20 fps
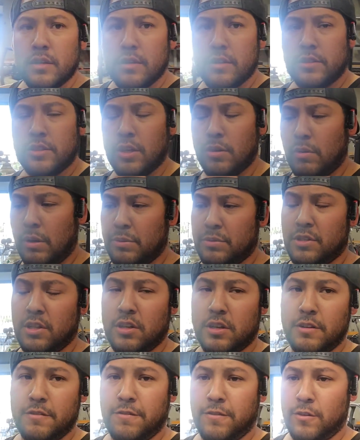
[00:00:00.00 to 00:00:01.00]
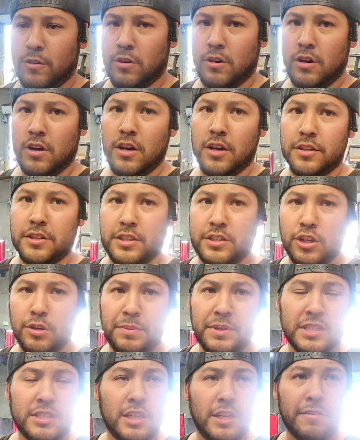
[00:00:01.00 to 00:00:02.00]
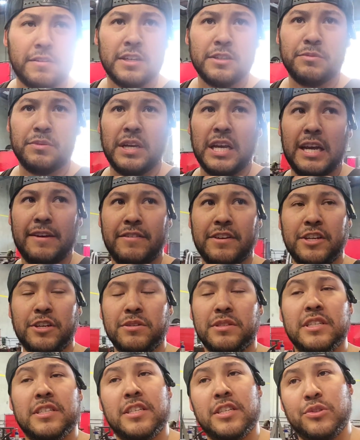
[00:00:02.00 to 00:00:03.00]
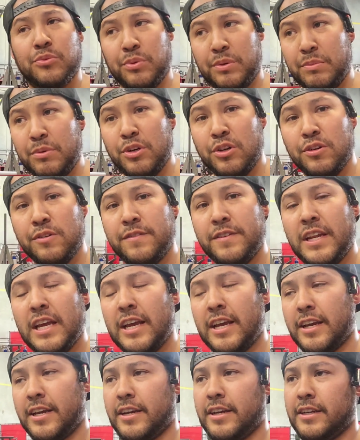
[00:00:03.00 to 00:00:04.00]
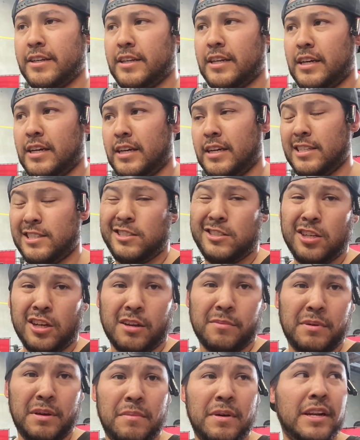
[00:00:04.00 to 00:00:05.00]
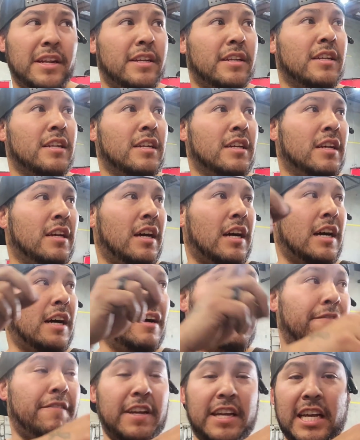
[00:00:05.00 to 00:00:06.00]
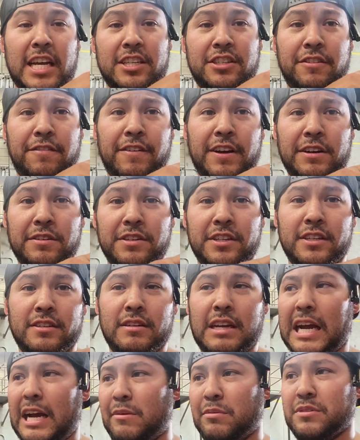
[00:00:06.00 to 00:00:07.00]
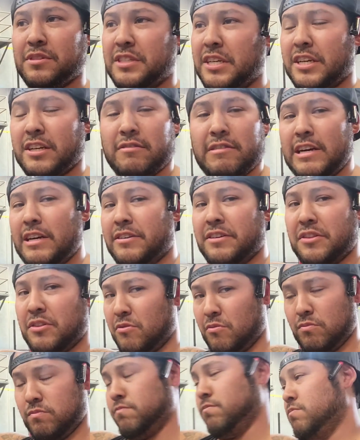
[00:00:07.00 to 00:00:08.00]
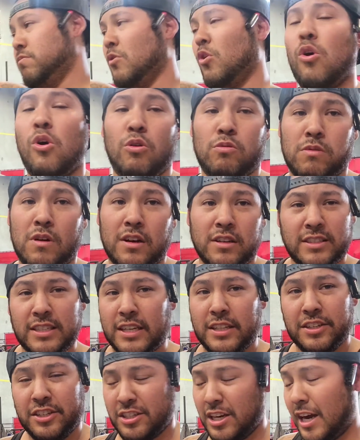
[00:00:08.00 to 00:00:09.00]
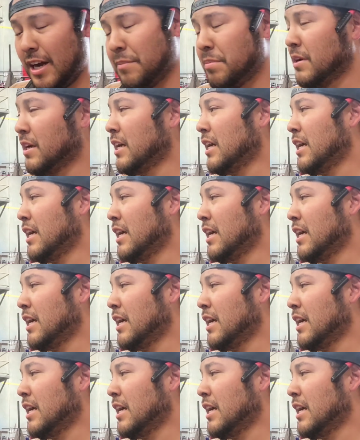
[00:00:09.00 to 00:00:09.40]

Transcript: So I was looking for all the tubing stuff because we haven't used it since we moved, and it took me a minute. Vic actually found it. I was digging around in the whole wrong side of the shop.